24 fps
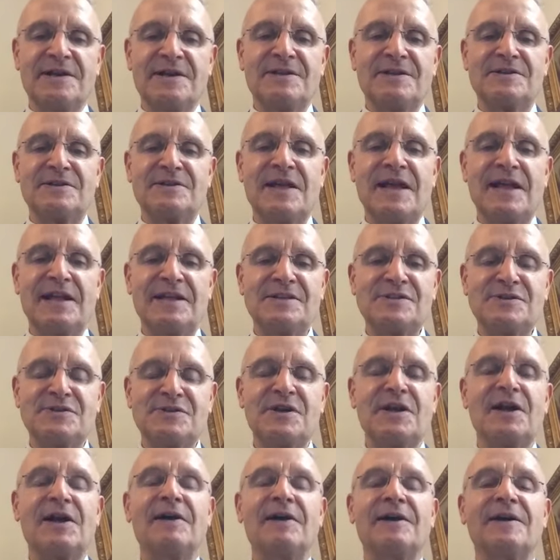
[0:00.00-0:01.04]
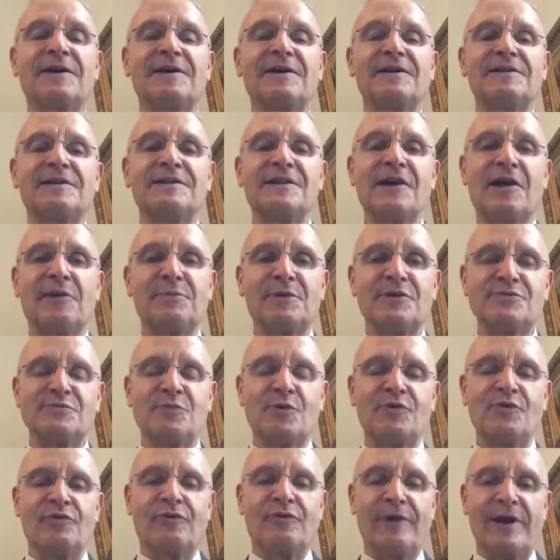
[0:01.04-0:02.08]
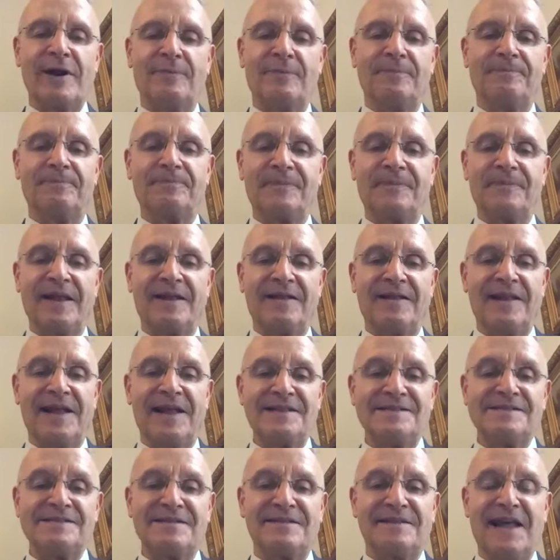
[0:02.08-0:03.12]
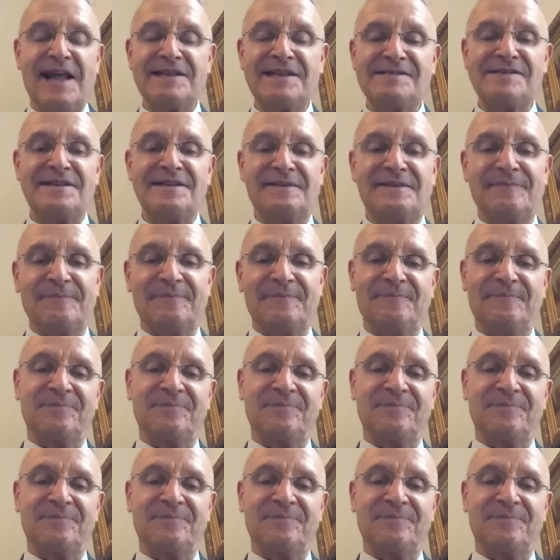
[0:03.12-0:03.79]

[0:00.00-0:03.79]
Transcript: to get us, to help us move around. That's it.